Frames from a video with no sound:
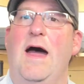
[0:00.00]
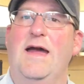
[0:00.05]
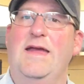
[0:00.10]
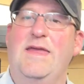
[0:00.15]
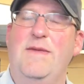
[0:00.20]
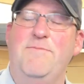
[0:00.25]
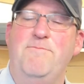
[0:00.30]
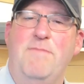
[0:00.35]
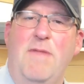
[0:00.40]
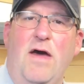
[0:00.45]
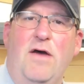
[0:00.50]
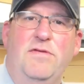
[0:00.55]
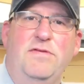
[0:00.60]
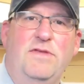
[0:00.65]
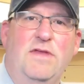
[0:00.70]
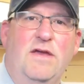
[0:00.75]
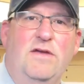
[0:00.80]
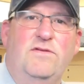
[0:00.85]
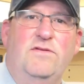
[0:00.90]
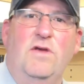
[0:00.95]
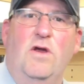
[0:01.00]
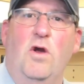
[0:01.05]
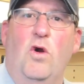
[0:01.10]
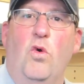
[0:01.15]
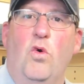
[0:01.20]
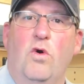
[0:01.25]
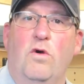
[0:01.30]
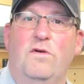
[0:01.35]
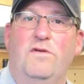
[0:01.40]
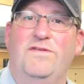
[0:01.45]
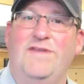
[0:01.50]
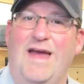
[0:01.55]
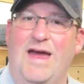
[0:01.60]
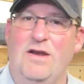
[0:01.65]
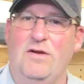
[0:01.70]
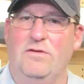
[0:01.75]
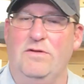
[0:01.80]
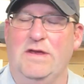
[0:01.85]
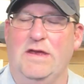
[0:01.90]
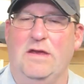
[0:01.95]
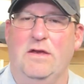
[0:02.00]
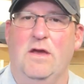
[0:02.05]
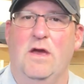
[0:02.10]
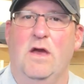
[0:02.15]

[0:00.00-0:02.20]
I can mount this horizontally.